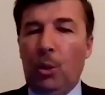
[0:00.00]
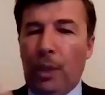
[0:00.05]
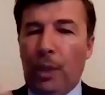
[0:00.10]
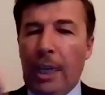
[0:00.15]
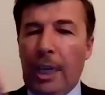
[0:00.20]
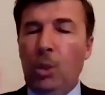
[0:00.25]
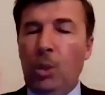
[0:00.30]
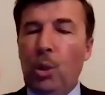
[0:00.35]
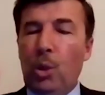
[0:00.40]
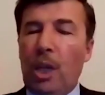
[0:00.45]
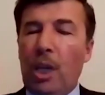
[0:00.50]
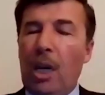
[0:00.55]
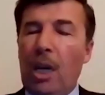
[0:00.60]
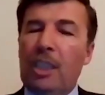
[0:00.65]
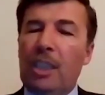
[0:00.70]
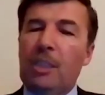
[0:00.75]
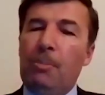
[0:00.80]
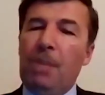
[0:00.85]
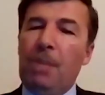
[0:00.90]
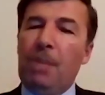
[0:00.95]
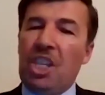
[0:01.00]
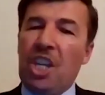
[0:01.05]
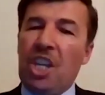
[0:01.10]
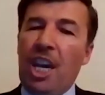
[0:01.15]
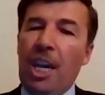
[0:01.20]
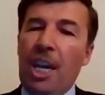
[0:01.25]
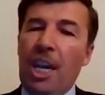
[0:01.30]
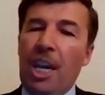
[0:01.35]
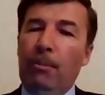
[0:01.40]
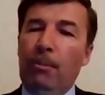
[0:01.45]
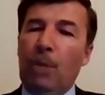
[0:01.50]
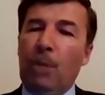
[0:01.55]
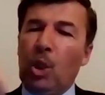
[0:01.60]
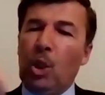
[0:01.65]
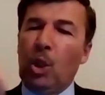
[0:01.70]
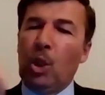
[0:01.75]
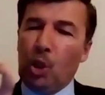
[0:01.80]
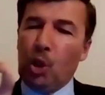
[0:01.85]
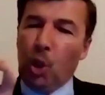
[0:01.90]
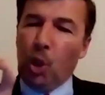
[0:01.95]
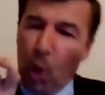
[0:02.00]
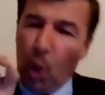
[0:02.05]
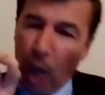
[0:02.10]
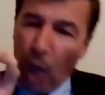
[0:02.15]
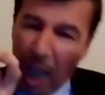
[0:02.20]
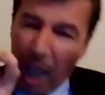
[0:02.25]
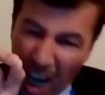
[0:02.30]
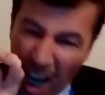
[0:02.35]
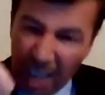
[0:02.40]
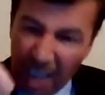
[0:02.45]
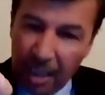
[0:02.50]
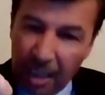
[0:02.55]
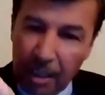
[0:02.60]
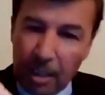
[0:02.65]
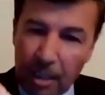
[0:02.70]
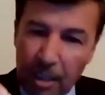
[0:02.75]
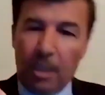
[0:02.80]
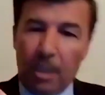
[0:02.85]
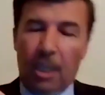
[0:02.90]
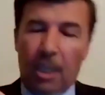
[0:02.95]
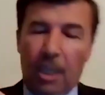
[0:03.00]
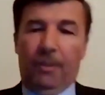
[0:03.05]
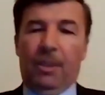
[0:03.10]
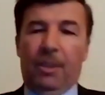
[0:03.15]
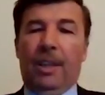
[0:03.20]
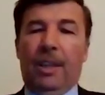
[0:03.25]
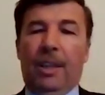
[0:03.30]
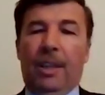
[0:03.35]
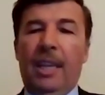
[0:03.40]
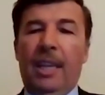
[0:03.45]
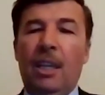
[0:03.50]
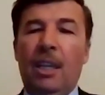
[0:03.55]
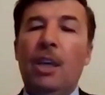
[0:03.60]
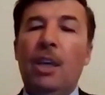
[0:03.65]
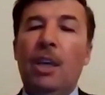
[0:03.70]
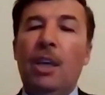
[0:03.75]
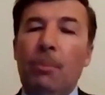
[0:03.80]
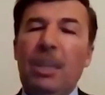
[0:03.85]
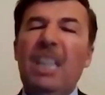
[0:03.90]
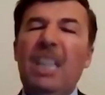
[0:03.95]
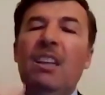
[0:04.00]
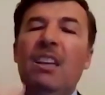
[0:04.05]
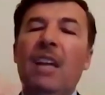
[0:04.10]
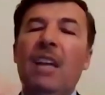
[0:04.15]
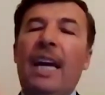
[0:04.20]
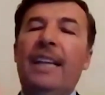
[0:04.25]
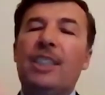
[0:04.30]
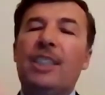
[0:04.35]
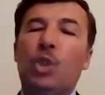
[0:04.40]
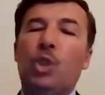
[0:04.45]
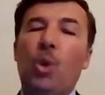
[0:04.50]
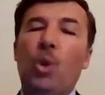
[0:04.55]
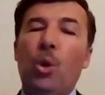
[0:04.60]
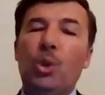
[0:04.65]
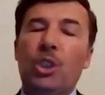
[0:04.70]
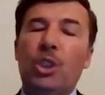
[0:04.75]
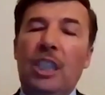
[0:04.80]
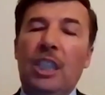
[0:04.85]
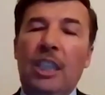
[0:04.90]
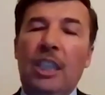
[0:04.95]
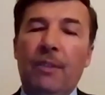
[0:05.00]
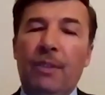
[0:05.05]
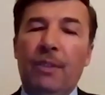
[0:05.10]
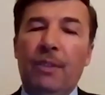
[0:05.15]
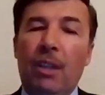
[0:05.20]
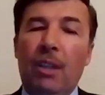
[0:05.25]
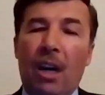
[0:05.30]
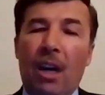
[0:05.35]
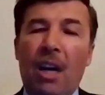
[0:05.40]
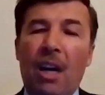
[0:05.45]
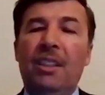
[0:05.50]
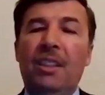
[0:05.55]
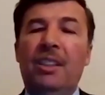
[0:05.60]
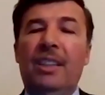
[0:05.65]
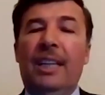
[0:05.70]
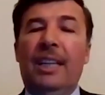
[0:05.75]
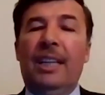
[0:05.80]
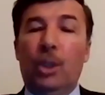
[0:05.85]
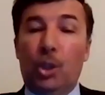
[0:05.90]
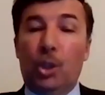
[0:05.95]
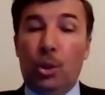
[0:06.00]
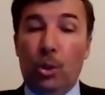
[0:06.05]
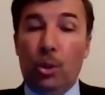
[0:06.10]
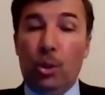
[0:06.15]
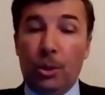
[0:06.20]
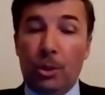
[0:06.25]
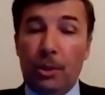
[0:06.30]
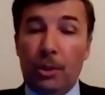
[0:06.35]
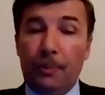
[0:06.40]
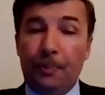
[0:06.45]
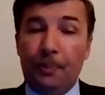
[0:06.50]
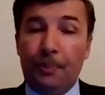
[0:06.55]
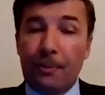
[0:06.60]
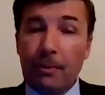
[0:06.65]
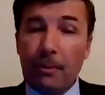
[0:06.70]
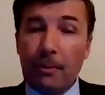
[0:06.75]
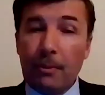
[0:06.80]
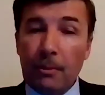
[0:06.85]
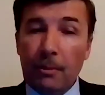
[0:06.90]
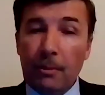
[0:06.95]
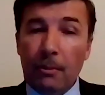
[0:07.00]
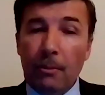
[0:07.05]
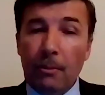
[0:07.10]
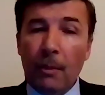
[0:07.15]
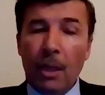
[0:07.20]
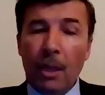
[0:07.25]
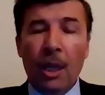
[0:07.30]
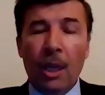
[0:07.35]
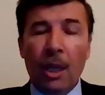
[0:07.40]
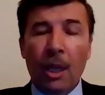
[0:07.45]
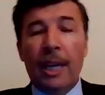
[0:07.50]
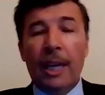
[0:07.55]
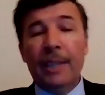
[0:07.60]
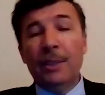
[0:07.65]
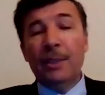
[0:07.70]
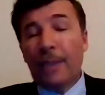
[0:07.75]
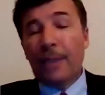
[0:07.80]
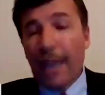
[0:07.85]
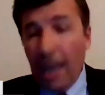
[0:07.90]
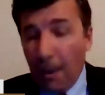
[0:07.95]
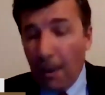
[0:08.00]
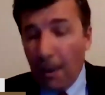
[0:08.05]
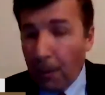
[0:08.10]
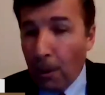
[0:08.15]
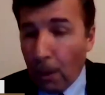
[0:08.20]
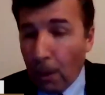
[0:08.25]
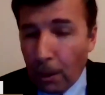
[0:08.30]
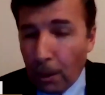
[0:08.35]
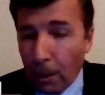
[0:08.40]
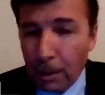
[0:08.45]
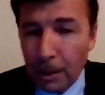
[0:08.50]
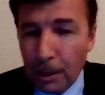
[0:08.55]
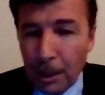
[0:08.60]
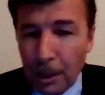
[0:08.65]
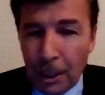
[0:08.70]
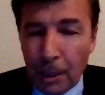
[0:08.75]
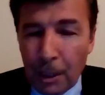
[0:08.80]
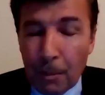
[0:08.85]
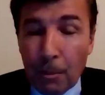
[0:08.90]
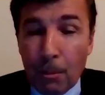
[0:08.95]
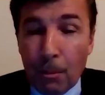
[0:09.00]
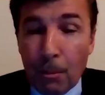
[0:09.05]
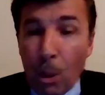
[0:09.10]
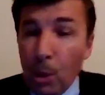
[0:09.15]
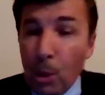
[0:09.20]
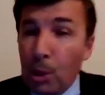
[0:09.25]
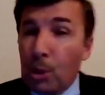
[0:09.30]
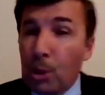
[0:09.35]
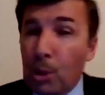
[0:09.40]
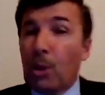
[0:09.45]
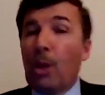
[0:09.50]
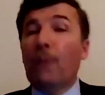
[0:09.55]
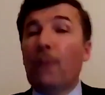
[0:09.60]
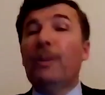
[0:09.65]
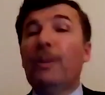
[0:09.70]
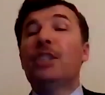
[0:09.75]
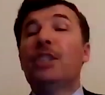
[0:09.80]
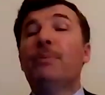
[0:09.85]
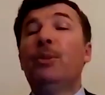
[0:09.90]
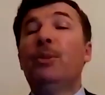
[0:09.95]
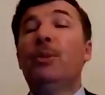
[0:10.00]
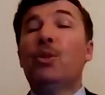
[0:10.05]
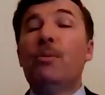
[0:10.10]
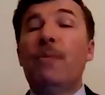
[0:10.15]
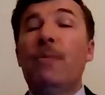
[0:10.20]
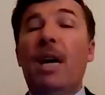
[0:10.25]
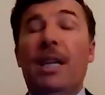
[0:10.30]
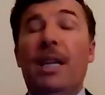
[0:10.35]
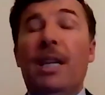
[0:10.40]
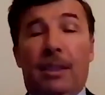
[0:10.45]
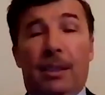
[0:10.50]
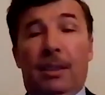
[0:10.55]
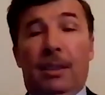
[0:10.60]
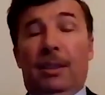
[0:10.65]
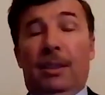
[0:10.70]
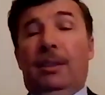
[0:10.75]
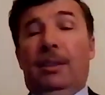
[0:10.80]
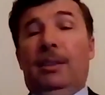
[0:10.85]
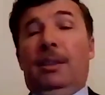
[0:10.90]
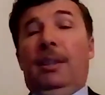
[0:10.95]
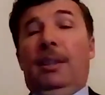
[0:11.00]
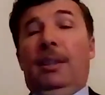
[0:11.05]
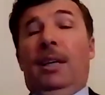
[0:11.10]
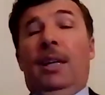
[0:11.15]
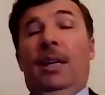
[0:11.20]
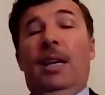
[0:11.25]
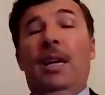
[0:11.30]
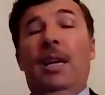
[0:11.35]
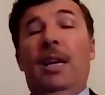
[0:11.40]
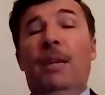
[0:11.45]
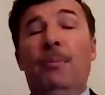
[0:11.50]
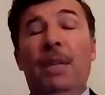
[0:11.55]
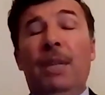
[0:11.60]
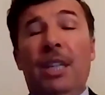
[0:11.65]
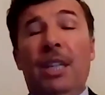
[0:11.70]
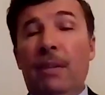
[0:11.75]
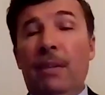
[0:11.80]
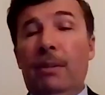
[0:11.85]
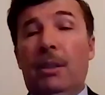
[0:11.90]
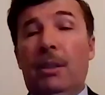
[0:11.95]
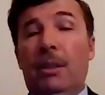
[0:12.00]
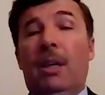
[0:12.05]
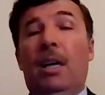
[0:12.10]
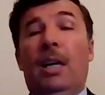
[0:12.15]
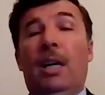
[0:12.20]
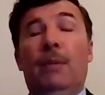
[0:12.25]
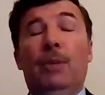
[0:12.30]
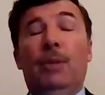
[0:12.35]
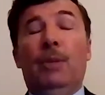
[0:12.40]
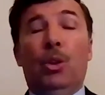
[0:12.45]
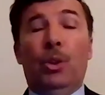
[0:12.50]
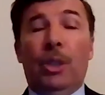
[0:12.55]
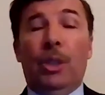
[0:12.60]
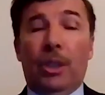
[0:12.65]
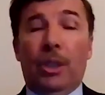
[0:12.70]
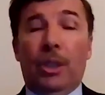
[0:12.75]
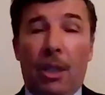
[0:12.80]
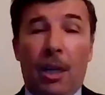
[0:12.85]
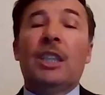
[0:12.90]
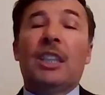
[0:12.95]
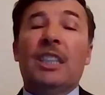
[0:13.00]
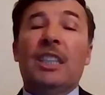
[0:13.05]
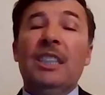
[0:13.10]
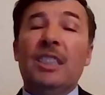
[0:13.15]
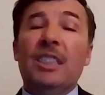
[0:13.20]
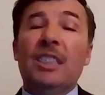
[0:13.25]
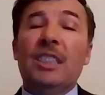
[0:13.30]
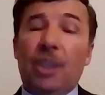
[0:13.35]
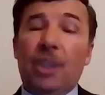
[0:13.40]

Then your hearts became so hardened after that, being like stones, even harder than the stones. And therefore, most of the spiritual masters in medieval time, early time,